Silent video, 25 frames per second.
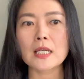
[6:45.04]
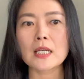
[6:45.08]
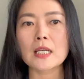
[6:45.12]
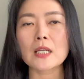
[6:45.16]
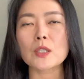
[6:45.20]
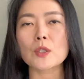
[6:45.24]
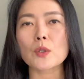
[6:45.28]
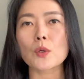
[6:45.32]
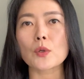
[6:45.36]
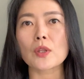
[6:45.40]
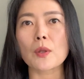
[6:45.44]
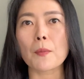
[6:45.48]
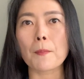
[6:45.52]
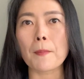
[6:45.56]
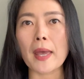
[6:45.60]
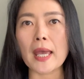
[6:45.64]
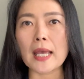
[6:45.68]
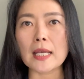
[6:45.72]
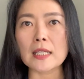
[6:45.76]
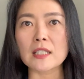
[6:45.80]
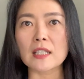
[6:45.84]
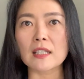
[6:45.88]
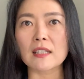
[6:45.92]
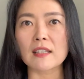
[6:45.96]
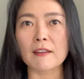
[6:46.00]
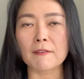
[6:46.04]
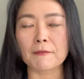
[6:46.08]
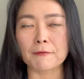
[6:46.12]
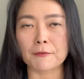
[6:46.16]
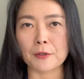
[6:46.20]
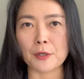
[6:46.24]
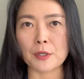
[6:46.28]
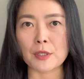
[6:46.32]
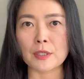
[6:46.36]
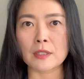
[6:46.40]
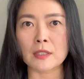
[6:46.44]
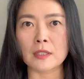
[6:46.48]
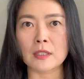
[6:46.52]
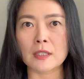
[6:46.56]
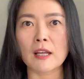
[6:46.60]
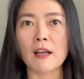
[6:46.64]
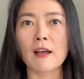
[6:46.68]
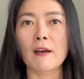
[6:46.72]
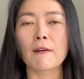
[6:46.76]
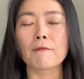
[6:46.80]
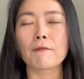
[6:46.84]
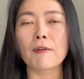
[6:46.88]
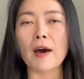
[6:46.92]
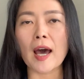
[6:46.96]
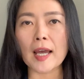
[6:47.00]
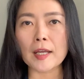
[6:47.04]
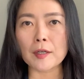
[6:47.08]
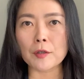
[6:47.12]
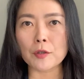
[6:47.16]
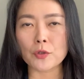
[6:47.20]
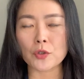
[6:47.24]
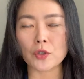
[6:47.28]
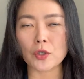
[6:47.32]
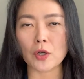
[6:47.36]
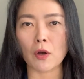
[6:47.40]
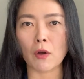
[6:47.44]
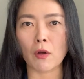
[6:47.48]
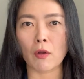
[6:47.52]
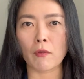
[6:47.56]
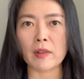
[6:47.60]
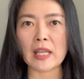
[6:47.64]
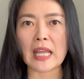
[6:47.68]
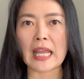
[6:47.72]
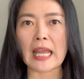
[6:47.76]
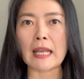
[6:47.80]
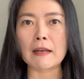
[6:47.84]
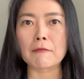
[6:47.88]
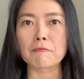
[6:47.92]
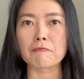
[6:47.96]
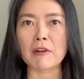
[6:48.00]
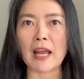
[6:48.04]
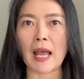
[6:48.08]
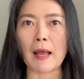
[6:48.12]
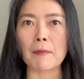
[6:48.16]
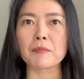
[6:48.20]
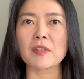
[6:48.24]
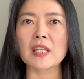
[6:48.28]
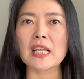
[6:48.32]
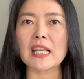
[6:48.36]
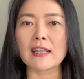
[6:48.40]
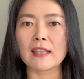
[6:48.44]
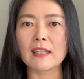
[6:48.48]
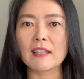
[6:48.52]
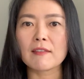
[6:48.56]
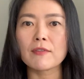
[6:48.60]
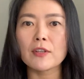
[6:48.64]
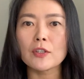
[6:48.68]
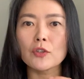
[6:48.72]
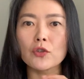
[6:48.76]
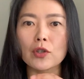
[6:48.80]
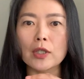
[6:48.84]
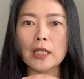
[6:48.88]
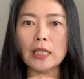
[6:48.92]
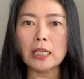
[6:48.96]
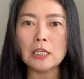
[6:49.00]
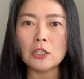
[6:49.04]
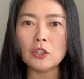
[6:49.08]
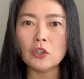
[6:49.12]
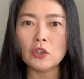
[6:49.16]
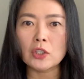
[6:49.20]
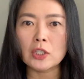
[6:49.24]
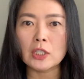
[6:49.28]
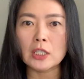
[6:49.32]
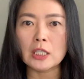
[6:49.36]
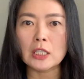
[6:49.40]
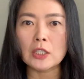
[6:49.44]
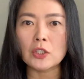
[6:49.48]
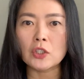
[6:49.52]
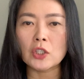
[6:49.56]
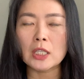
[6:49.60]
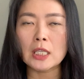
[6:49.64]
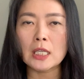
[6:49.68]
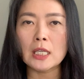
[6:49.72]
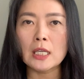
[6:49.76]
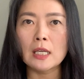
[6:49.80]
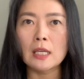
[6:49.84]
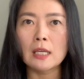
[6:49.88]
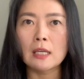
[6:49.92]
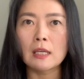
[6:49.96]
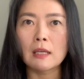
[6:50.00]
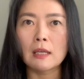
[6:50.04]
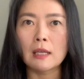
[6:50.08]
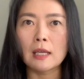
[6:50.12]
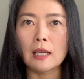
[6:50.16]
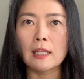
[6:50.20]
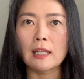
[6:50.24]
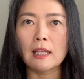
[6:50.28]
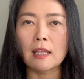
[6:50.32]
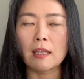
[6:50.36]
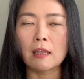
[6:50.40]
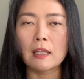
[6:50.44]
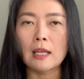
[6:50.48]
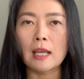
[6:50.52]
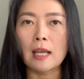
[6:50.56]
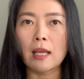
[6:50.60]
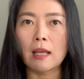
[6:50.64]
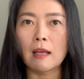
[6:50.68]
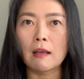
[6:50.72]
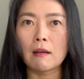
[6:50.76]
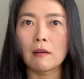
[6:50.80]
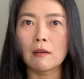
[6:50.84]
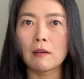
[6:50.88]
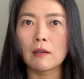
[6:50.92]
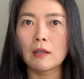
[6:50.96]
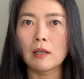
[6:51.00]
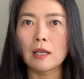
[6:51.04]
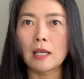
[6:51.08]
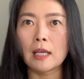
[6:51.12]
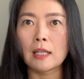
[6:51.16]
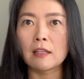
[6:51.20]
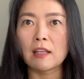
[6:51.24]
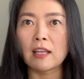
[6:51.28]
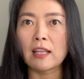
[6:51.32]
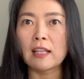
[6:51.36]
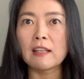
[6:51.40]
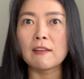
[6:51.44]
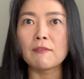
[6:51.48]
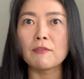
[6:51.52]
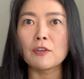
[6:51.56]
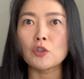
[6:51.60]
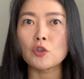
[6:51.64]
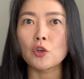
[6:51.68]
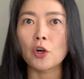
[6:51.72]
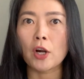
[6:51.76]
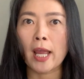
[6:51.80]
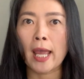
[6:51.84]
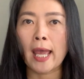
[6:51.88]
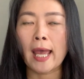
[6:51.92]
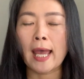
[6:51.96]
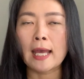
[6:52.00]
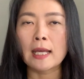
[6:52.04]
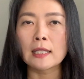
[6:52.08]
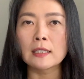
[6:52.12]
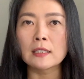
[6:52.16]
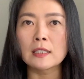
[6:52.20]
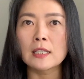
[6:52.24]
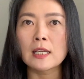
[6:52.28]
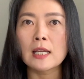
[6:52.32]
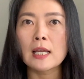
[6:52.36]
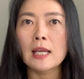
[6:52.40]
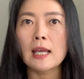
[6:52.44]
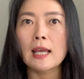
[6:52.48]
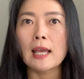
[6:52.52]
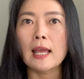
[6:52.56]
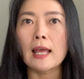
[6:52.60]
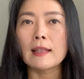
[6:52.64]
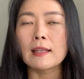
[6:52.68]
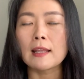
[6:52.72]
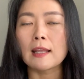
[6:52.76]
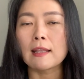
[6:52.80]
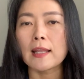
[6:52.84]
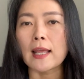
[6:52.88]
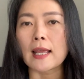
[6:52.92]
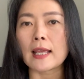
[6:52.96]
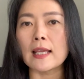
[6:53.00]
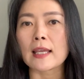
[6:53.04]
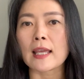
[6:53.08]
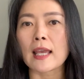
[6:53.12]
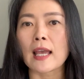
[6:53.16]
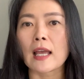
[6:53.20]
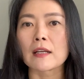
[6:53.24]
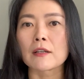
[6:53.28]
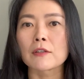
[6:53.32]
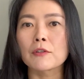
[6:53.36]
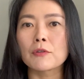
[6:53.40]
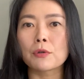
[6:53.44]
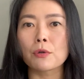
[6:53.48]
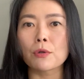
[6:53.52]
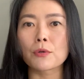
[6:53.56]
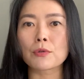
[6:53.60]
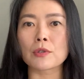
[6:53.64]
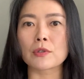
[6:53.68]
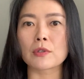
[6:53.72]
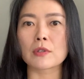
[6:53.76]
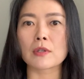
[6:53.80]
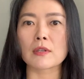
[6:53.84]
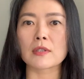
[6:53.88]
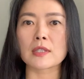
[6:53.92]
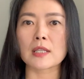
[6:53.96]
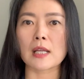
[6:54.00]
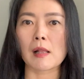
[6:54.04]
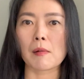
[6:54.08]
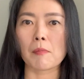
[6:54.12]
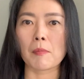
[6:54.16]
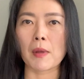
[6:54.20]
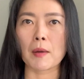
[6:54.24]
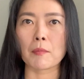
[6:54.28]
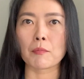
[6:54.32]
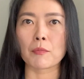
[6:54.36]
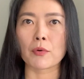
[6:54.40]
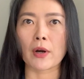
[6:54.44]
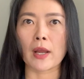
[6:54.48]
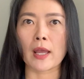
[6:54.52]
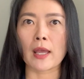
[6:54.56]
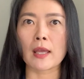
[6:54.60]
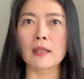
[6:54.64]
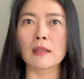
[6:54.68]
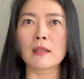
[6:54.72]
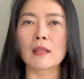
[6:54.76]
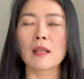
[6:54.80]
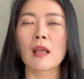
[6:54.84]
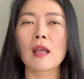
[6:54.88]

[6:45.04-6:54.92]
So the basic difference, phytosome enwrap the individual EGCG in the individual head and then they can cross the cell membrane.